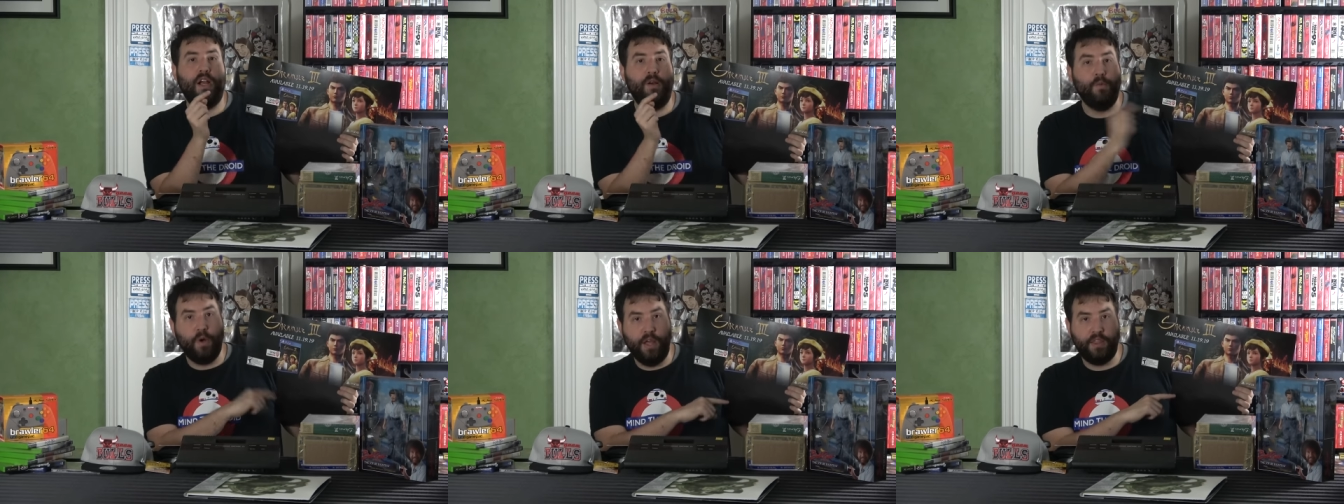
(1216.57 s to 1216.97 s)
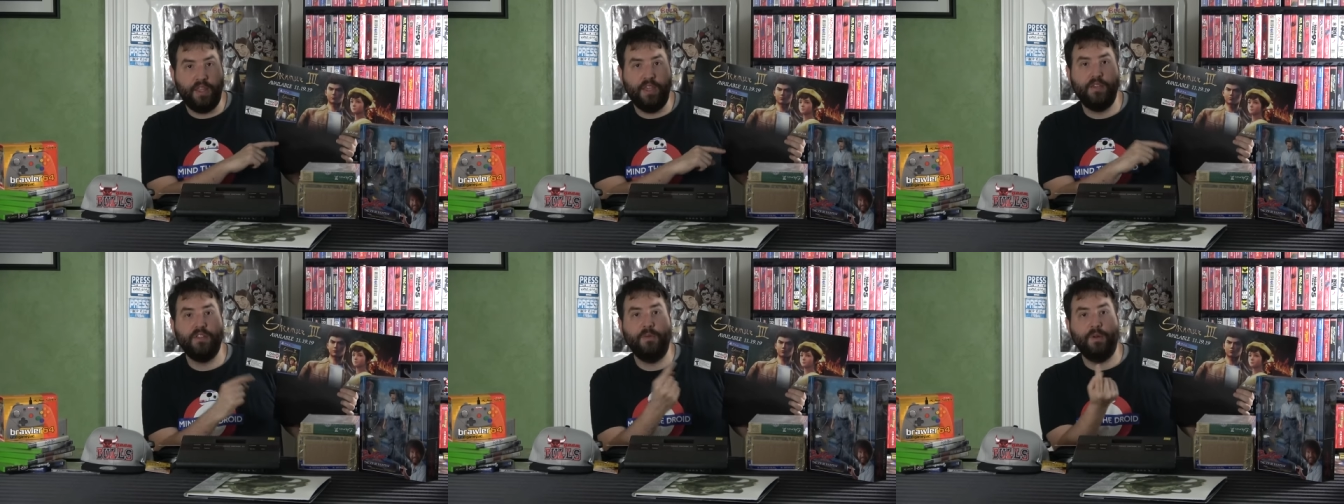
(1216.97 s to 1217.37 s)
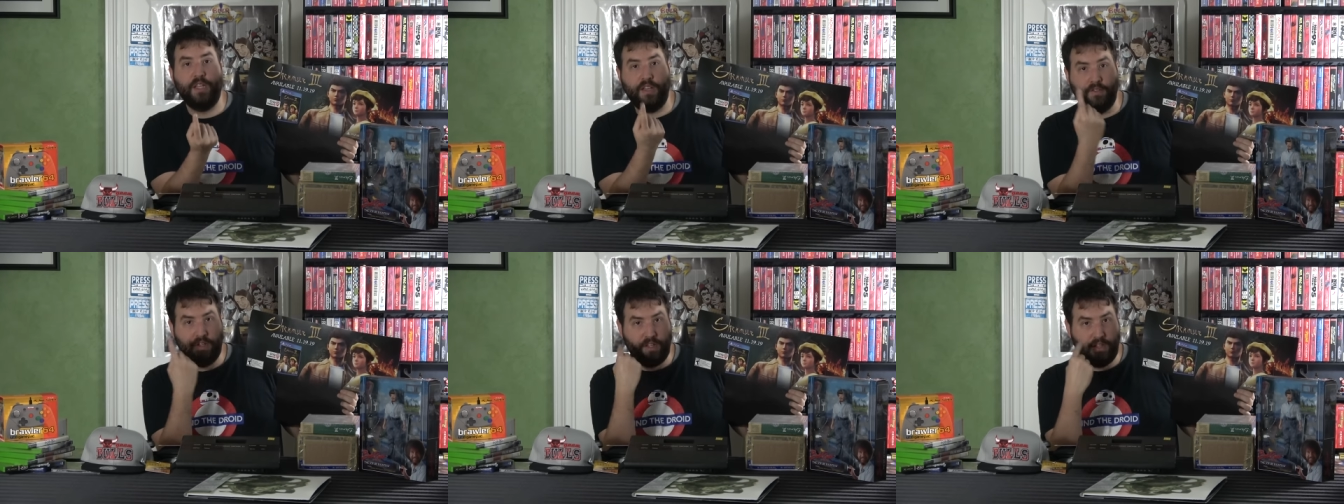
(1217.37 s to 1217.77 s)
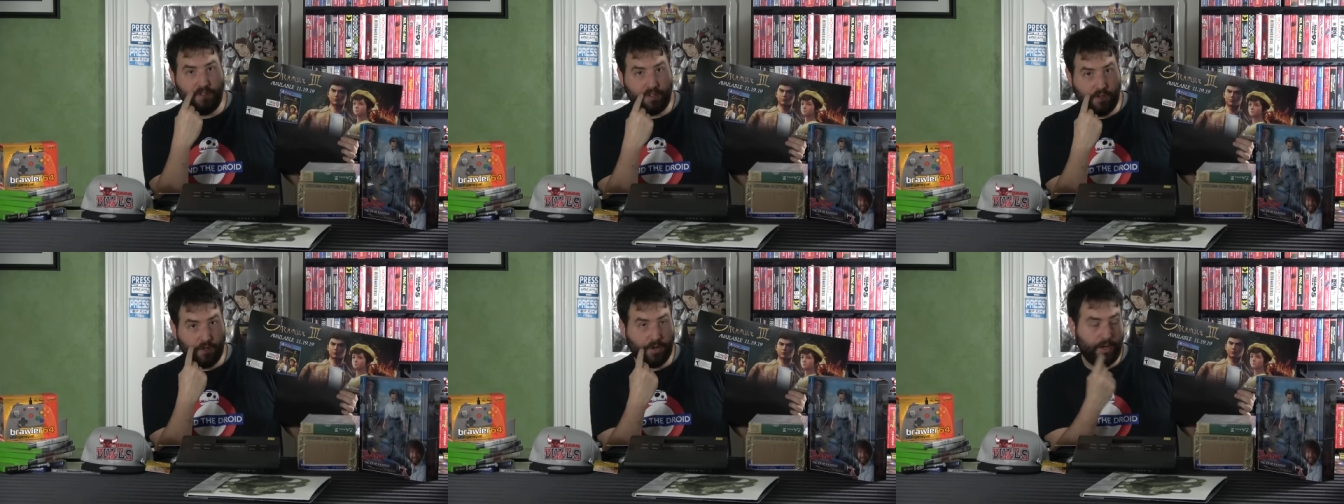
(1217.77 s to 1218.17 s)
I want these, and I'm gonna give it to this
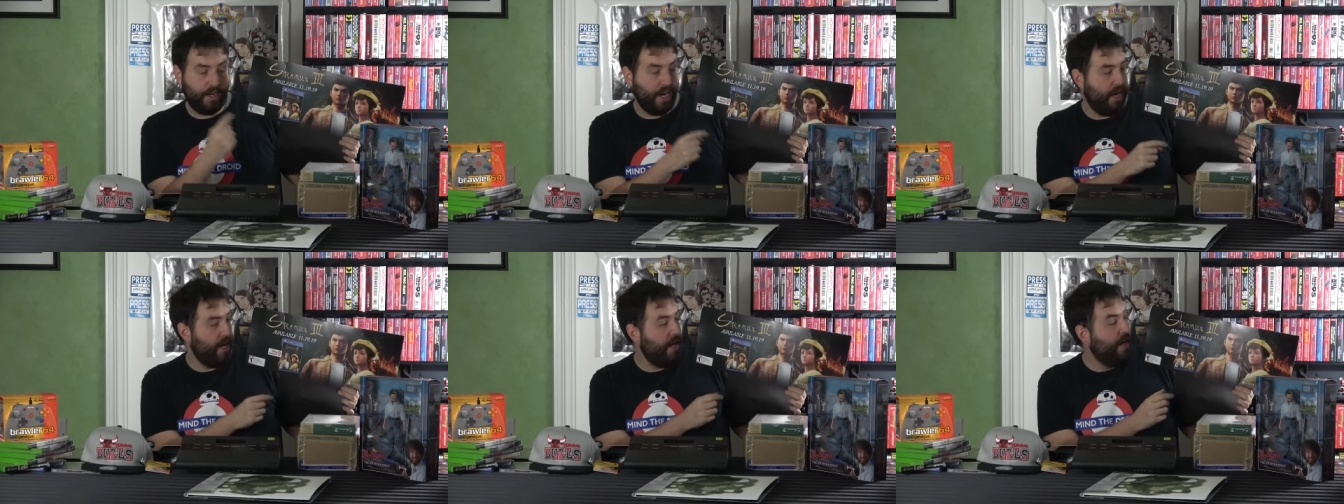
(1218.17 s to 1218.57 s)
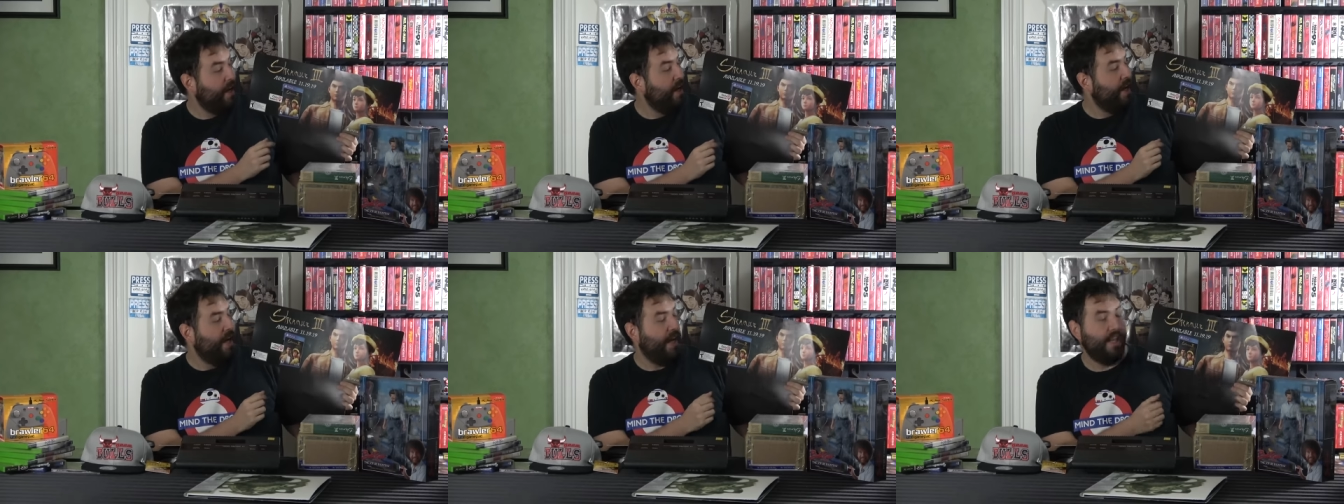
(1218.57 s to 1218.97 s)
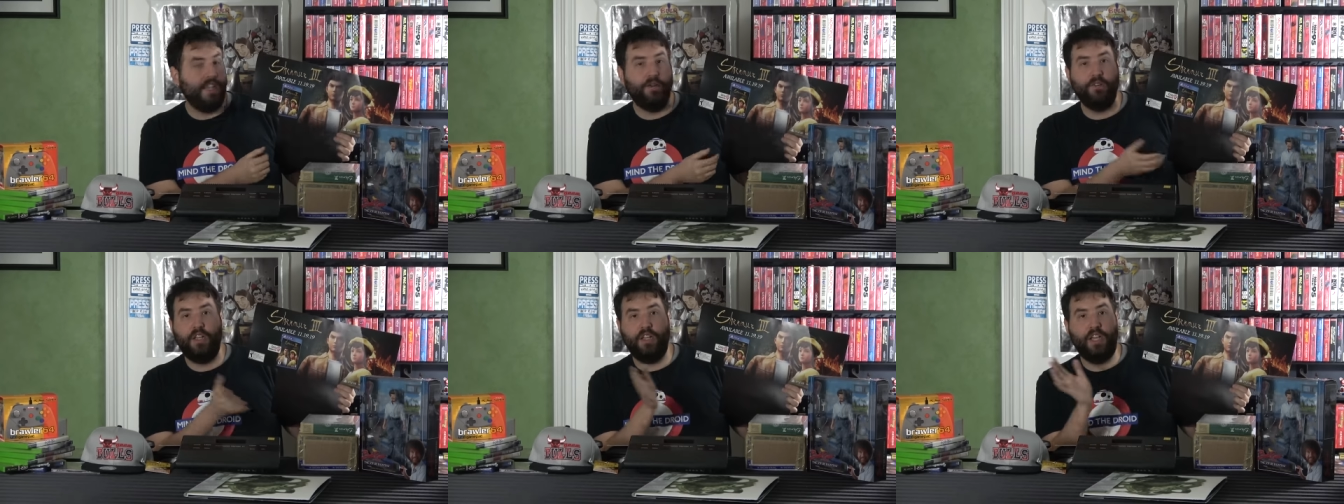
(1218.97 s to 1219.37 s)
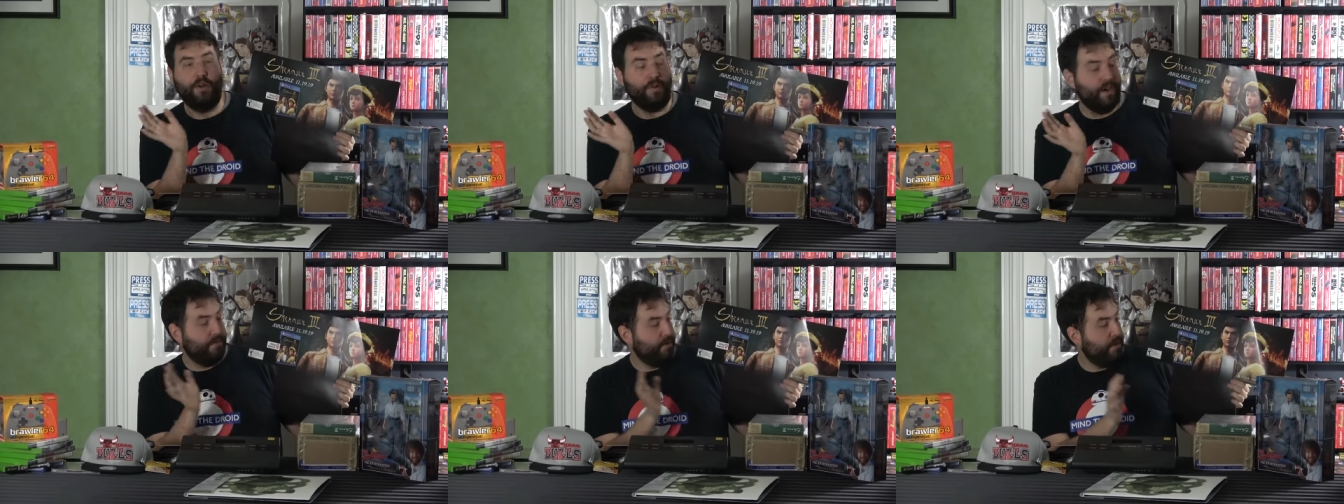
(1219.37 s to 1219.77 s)
nerd guy." And they were like, "Yeah,
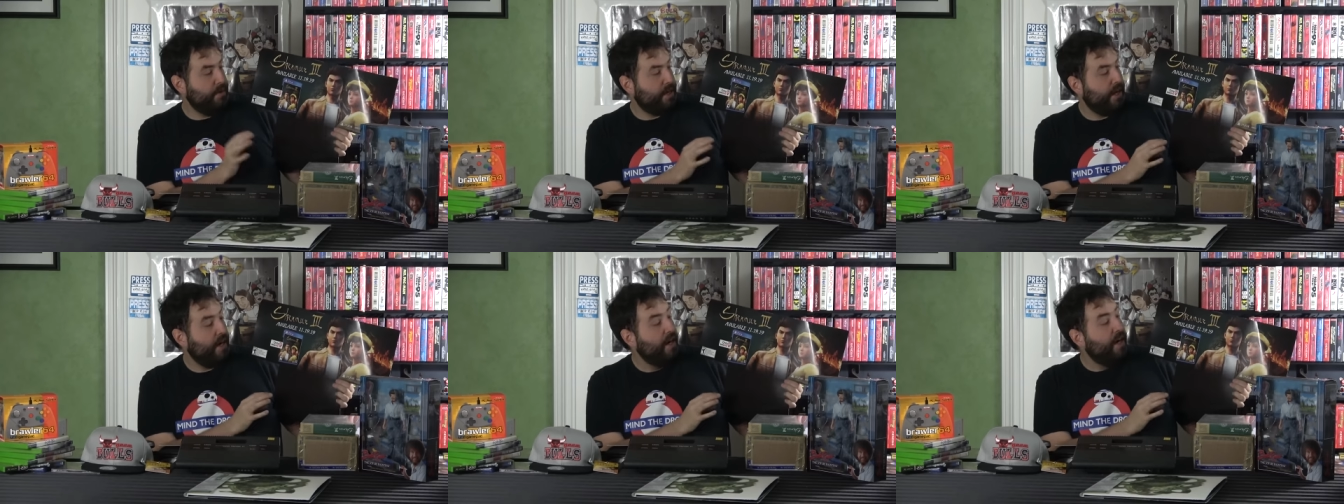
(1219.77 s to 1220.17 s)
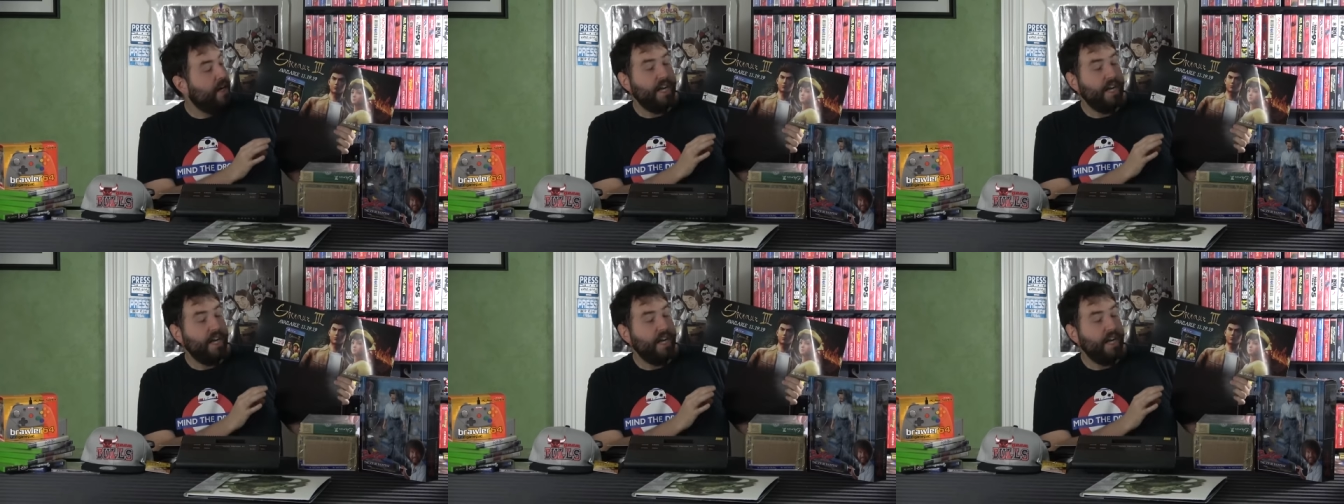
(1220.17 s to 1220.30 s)
whatever, we don't care."